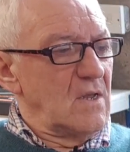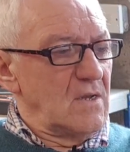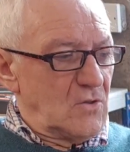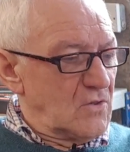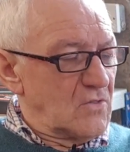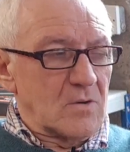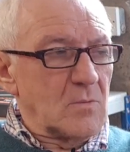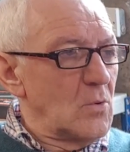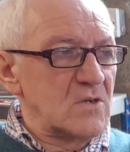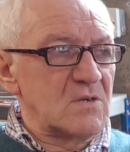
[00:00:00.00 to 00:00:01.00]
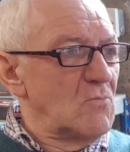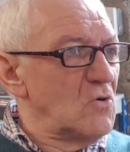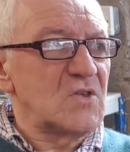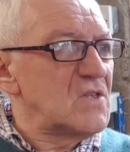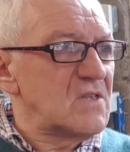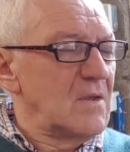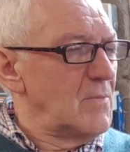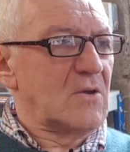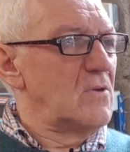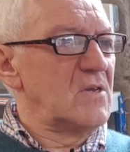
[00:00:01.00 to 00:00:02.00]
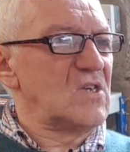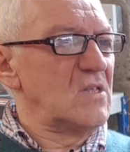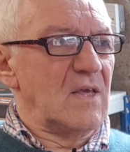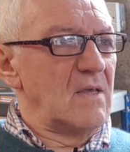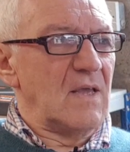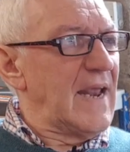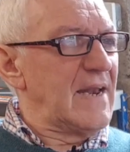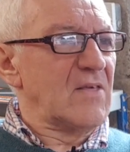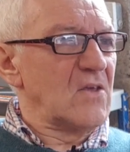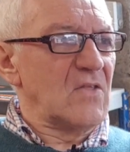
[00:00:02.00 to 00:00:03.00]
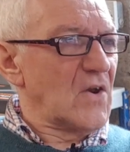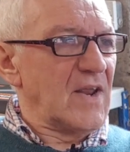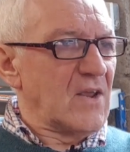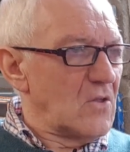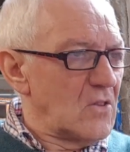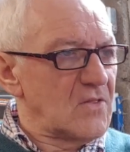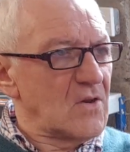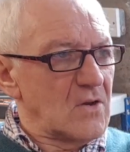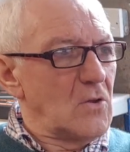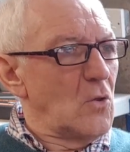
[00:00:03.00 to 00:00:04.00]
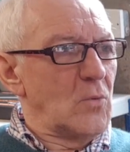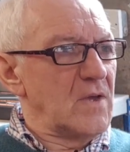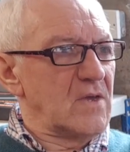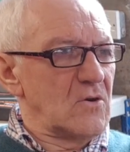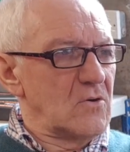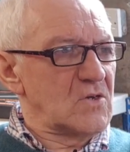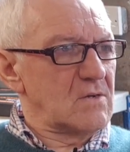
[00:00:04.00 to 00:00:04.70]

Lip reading: Now the trouble was, most of the time I couldn't see anything of the reticle other than the little white cross.